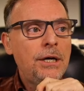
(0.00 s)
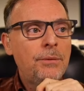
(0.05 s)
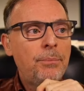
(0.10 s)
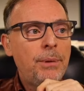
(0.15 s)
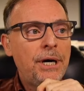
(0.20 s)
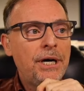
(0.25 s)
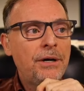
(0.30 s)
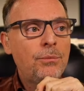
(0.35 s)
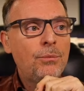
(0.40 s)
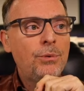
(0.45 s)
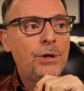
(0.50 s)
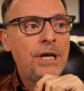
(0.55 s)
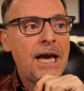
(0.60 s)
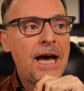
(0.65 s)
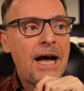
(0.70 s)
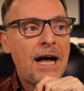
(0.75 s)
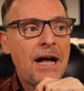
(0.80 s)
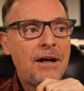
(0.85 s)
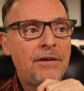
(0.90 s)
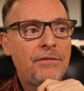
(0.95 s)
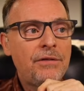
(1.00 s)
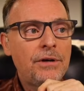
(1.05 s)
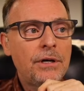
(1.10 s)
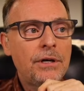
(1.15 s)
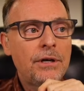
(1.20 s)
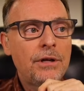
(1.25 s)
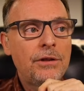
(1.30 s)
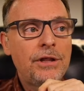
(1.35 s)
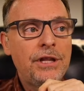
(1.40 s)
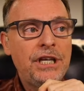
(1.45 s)
But we have
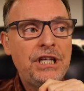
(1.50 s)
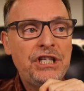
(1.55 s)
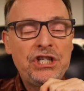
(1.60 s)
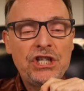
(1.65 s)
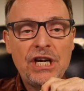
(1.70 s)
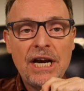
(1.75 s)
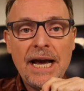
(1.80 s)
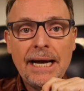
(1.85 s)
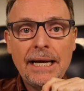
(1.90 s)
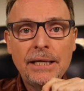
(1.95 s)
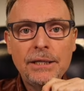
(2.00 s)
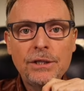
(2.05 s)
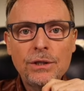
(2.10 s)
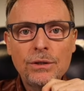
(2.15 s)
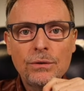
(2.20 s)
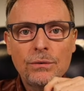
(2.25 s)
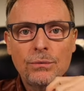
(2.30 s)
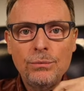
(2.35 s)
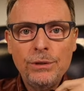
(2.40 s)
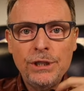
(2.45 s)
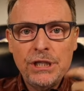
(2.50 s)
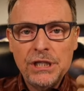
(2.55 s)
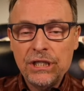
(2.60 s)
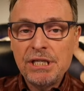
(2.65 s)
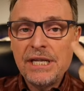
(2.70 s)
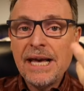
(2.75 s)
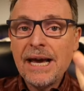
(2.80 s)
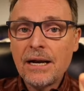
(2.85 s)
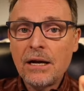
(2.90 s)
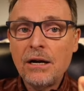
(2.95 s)
the chat, which is
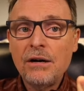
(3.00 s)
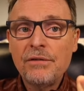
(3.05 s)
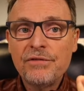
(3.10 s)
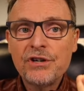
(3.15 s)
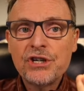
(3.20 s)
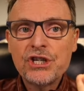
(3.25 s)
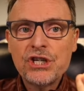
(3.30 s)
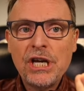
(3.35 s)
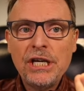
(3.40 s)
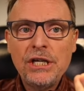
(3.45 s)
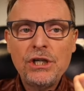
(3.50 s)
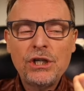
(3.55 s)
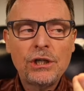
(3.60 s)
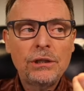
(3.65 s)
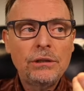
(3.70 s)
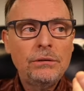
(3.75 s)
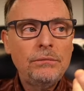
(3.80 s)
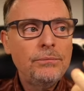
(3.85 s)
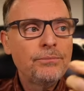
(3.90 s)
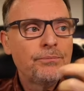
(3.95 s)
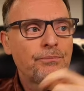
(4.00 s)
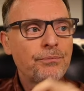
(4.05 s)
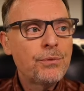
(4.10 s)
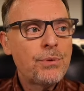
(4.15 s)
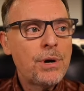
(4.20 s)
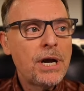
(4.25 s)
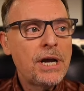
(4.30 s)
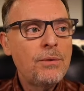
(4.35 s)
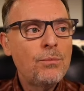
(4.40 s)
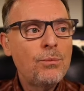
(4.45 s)
that conversation,
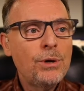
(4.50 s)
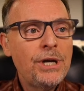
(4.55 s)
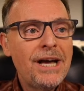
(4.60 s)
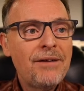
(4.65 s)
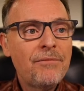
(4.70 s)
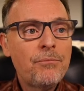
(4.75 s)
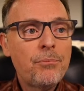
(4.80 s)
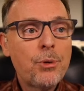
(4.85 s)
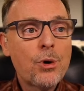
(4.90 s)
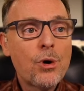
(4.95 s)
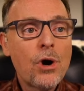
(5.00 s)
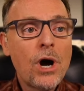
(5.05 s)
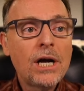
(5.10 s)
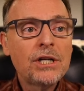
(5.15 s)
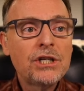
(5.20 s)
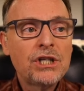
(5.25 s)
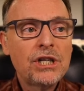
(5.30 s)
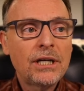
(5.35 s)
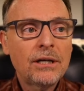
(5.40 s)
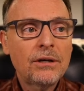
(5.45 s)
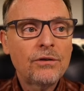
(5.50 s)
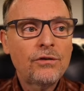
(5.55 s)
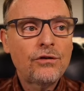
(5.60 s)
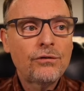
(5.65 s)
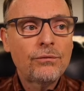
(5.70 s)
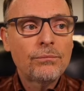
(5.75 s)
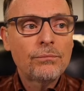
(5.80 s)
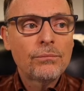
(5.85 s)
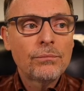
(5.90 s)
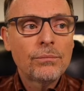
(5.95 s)
right? We have projects.
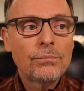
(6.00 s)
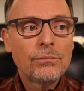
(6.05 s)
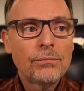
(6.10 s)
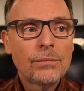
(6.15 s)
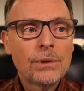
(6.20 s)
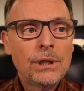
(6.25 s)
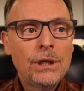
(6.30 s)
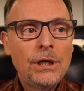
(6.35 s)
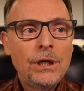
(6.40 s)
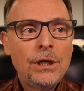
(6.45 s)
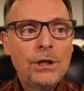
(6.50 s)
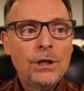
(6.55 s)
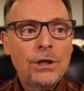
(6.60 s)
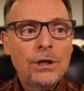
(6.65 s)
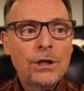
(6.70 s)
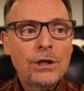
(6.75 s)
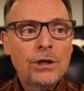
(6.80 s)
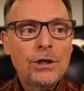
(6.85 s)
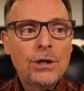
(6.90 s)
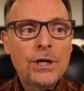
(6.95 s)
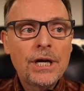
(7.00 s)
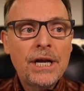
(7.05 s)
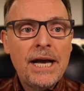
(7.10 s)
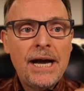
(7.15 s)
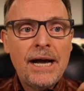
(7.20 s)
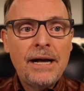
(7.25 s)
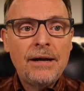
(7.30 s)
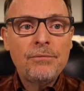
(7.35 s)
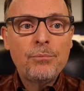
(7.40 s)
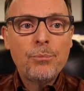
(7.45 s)
You can
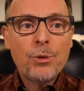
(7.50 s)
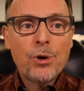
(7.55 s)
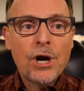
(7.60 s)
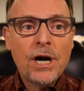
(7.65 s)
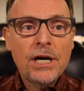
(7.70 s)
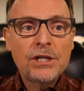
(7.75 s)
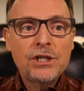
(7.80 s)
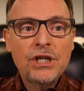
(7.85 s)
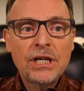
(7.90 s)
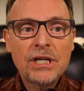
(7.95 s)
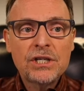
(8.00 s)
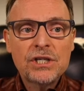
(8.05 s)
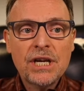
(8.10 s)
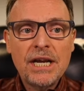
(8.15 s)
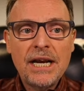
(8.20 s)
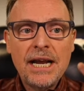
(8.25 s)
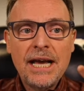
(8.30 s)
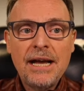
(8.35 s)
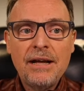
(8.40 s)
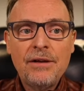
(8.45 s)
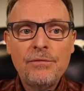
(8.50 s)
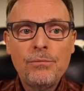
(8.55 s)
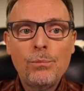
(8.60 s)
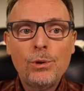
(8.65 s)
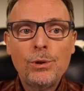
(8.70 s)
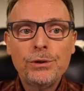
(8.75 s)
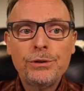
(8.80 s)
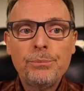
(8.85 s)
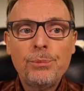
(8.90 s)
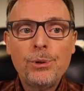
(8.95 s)
have projects can have
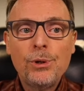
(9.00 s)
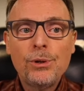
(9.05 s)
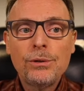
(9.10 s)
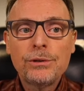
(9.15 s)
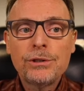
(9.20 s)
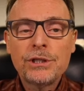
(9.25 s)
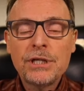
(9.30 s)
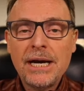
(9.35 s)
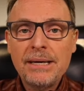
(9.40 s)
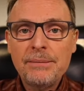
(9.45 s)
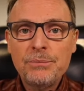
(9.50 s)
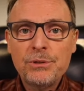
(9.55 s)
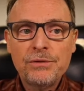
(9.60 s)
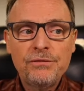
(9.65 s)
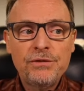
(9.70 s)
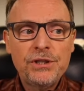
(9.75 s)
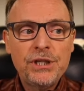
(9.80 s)
multiple types of